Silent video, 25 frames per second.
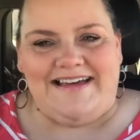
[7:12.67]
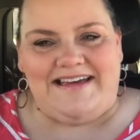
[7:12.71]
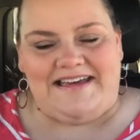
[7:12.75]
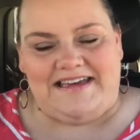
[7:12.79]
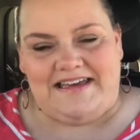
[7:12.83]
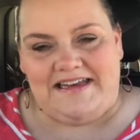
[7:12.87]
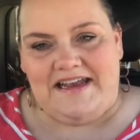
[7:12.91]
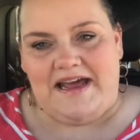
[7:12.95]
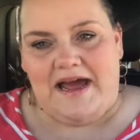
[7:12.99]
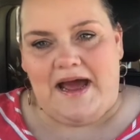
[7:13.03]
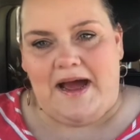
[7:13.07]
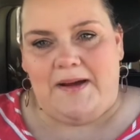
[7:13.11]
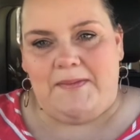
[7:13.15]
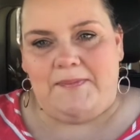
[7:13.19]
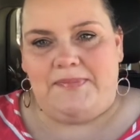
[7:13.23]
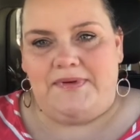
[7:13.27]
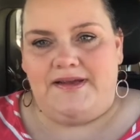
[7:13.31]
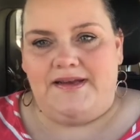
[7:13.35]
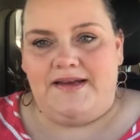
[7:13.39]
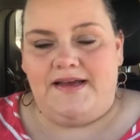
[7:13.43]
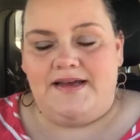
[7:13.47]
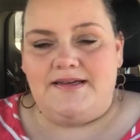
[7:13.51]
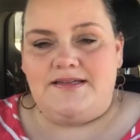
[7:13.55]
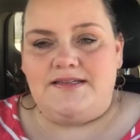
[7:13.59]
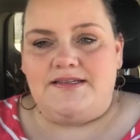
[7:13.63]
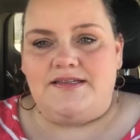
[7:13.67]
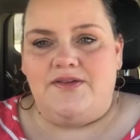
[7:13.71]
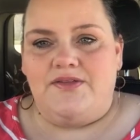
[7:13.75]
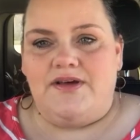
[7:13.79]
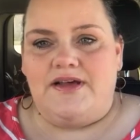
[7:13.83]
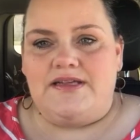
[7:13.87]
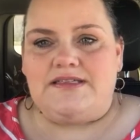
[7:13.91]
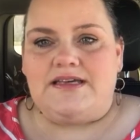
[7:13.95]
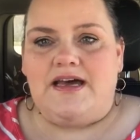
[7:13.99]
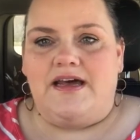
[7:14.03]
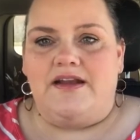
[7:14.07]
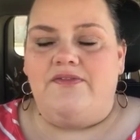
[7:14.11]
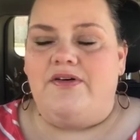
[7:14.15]
it can happen. And so
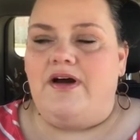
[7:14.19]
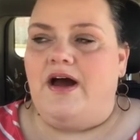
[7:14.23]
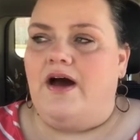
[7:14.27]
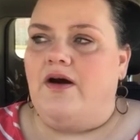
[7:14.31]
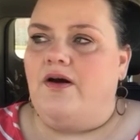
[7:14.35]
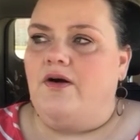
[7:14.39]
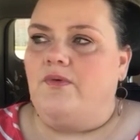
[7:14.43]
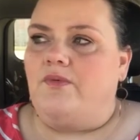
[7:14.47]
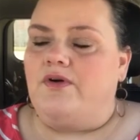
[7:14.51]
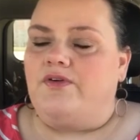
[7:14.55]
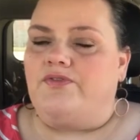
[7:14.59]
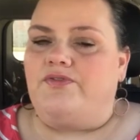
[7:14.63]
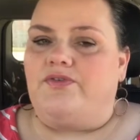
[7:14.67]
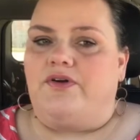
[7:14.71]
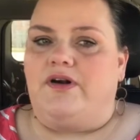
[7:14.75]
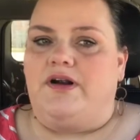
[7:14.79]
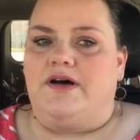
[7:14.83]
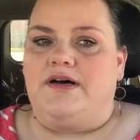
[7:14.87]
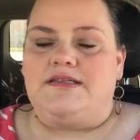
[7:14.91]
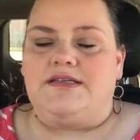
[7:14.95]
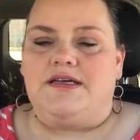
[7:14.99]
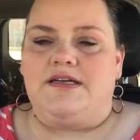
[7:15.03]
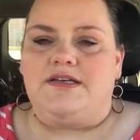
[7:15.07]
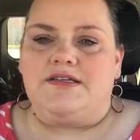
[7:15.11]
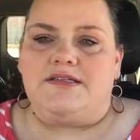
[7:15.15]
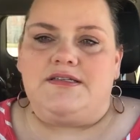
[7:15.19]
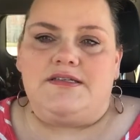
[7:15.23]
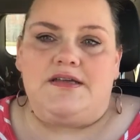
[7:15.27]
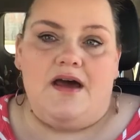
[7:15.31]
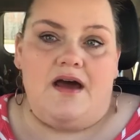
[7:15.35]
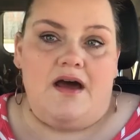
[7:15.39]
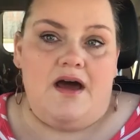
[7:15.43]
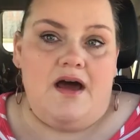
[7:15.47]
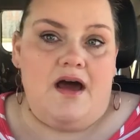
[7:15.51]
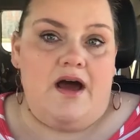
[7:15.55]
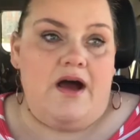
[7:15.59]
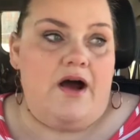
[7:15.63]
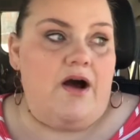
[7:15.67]
that's kind of how it worked for us. I just
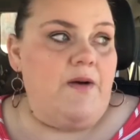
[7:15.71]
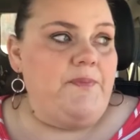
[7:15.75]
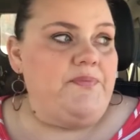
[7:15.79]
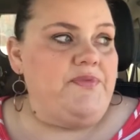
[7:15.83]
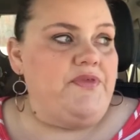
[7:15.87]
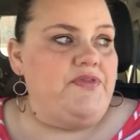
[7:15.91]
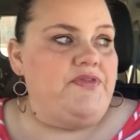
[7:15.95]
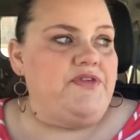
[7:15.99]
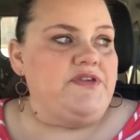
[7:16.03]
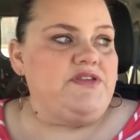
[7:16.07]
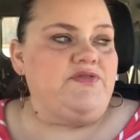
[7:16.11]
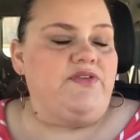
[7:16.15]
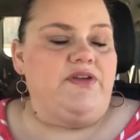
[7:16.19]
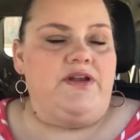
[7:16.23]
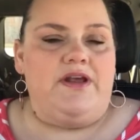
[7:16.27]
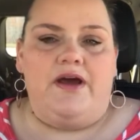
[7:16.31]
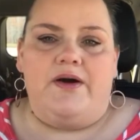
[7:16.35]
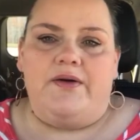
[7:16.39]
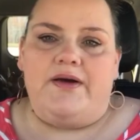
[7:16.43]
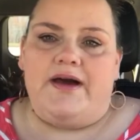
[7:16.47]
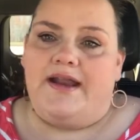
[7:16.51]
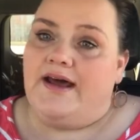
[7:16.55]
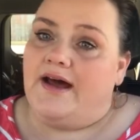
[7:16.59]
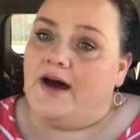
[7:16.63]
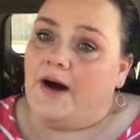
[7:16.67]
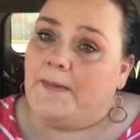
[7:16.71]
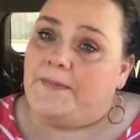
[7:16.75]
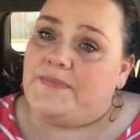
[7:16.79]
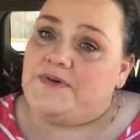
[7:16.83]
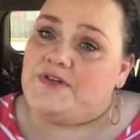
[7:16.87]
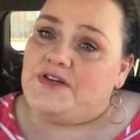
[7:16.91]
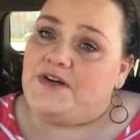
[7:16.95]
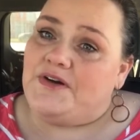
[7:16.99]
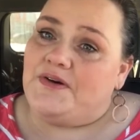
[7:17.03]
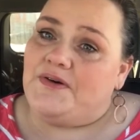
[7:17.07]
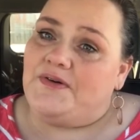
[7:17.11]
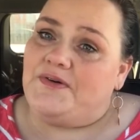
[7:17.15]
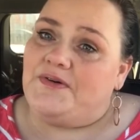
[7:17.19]
hope that this video kind of
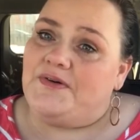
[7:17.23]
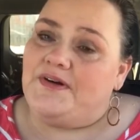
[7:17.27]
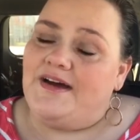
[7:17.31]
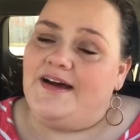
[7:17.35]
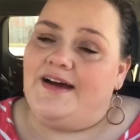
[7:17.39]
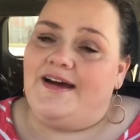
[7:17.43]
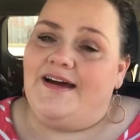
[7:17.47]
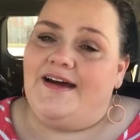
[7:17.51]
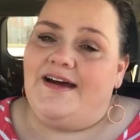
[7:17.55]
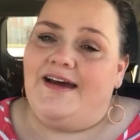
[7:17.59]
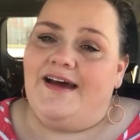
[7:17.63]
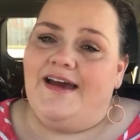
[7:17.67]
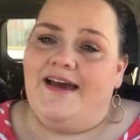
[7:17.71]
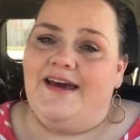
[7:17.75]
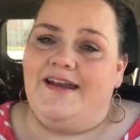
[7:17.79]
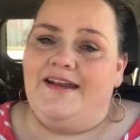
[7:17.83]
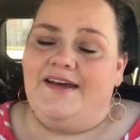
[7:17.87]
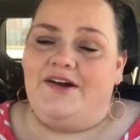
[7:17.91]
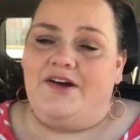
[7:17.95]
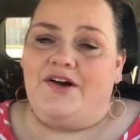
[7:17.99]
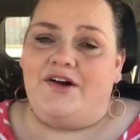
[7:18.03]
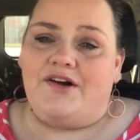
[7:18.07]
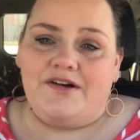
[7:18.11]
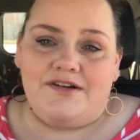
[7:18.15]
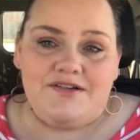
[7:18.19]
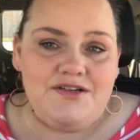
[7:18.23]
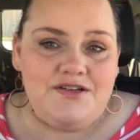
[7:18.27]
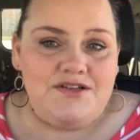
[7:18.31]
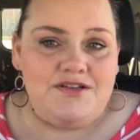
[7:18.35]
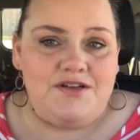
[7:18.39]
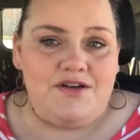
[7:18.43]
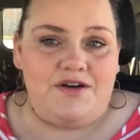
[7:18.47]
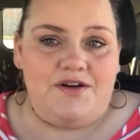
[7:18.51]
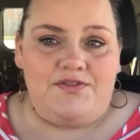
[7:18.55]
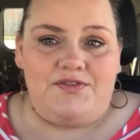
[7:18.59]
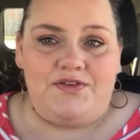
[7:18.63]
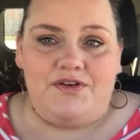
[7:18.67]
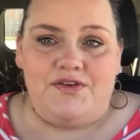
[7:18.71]
helps you and
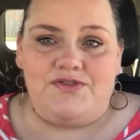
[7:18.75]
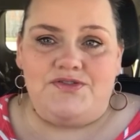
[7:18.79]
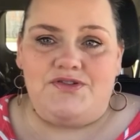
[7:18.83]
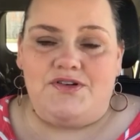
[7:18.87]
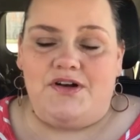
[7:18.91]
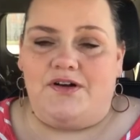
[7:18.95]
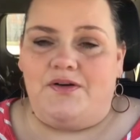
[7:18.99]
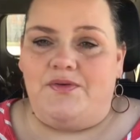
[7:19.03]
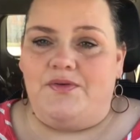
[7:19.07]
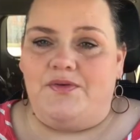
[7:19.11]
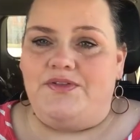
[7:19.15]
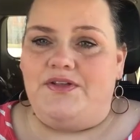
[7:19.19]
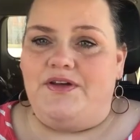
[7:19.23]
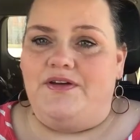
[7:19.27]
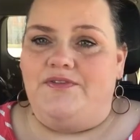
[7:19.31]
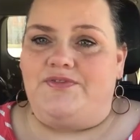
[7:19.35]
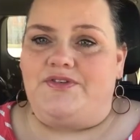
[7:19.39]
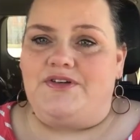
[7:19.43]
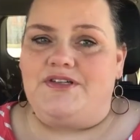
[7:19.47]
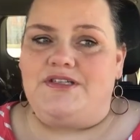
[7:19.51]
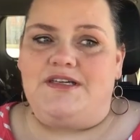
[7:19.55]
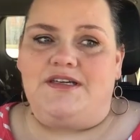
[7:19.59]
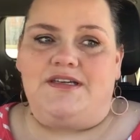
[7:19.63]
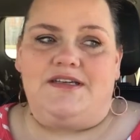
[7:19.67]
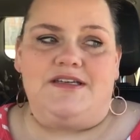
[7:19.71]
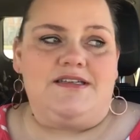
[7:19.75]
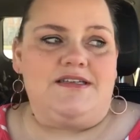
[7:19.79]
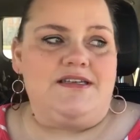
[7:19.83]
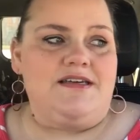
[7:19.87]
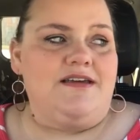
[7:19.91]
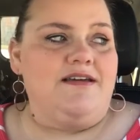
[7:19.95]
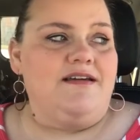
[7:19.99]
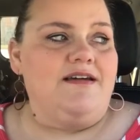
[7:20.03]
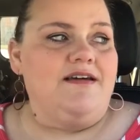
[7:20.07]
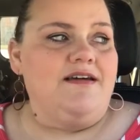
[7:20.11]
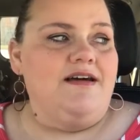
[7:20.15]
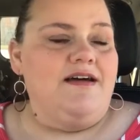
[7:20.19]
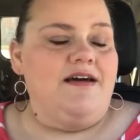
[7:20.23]
encourages you if you struggle with
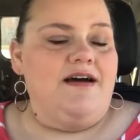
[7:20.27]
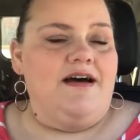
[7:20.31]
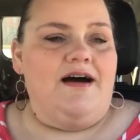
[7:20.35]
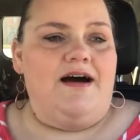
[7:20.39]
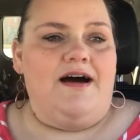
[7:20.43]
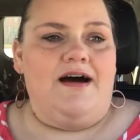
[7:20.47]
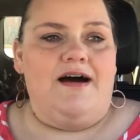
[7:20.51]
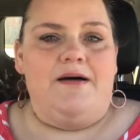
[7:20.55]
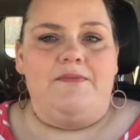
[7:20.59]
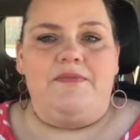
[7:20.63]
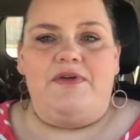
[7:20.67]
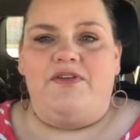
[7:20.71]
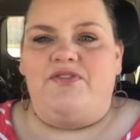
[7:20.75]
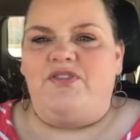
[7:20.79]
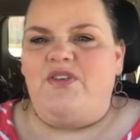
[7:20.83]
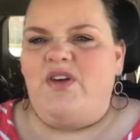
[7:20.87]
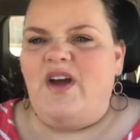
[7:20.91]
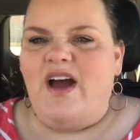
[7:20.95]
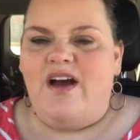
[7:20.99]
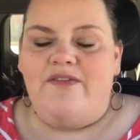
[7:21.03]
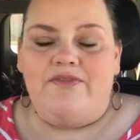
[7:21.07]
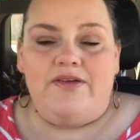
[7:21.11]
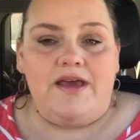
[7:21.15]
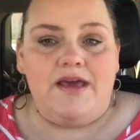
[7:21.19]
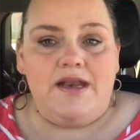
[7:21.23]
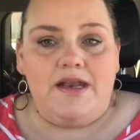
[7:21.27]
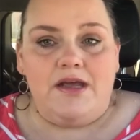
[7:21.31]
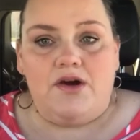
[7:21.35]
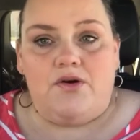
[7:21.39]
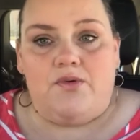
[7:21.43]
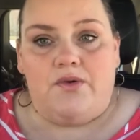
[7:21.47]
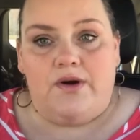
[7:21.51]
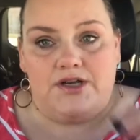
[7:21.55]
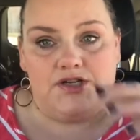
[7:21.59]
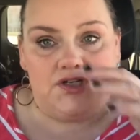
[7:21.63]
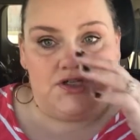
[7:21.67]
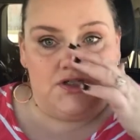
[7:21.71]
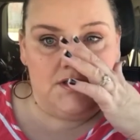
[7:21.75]
infertility. Um, if you have any
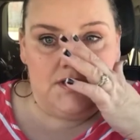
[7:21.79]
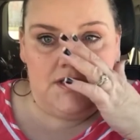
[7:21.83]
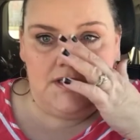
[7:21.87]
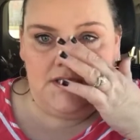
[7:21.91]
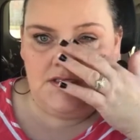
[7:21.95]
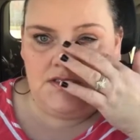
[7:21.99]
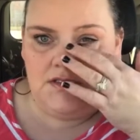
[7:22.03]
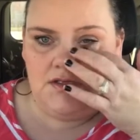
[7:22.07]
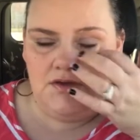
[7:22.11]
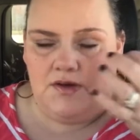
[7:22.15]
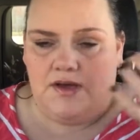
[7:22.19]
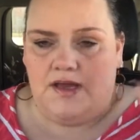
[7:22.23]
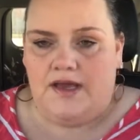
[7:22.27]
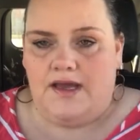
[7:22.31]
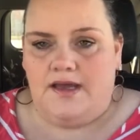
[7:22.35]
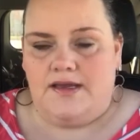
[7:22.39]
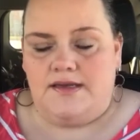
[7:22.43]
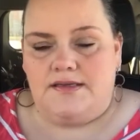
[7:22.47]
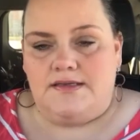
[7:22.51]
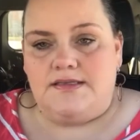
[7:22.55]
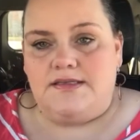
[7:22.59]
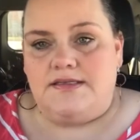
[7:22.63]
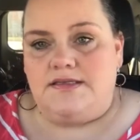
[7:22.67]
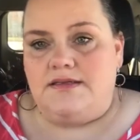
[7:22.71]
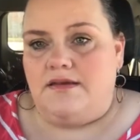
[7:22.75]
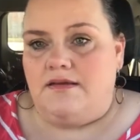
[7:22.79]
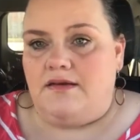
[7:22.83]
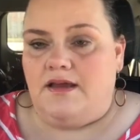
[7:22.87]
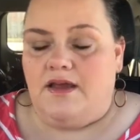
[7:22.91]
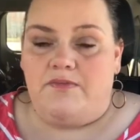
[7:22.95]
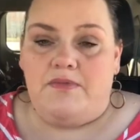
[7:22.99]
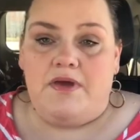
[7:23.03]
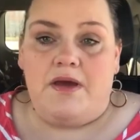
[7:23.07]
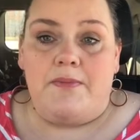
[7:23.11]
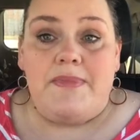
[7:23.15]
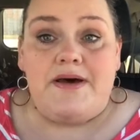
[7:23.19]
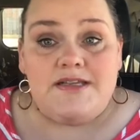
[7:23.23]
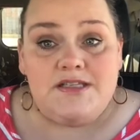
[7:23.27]
questions, you can
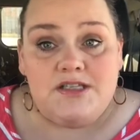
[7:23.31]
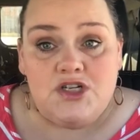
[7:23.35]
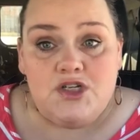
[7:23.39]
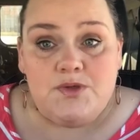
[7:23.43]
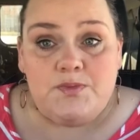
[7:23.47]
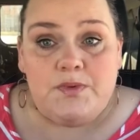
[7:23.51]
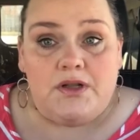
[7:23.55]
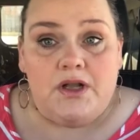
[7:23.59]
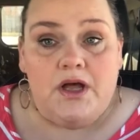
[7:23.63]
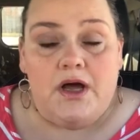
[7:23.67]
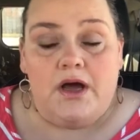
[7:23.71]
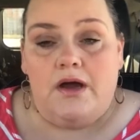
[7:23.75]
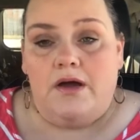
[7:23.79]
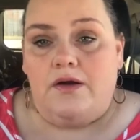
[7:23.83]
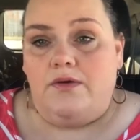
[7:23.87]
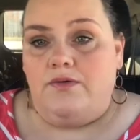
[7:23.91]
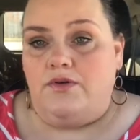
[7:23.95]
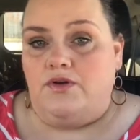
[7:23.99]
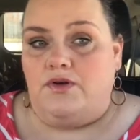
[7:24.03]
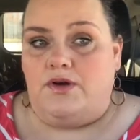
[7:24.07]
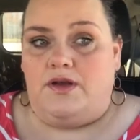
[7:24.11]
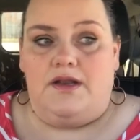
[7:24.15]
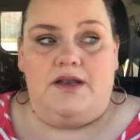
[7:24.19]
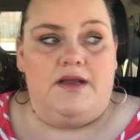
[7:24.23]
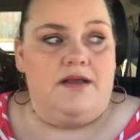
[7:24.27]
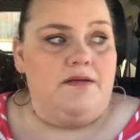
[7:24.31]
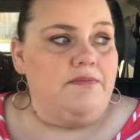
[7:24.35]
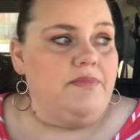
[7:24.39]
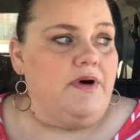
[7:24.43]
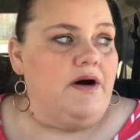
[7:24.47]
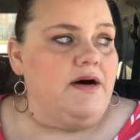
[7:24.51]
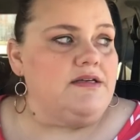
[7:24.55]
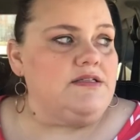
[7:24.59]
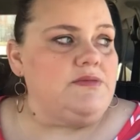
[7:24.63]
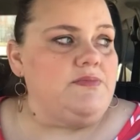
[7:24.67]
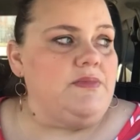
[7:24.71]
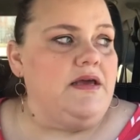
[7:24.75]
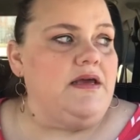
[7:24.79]
give me a message below. You can
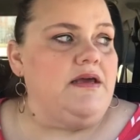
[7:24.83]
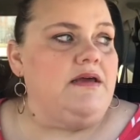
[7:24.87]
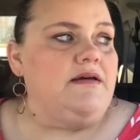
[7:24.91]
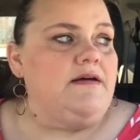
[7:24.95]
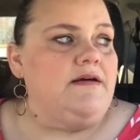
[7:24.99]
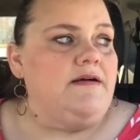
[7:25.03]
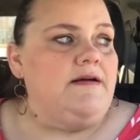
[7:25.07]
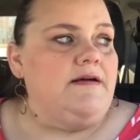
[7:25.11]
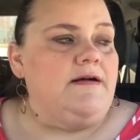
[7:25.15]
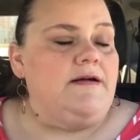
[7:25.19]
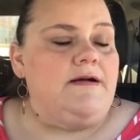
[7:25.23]
inbox me.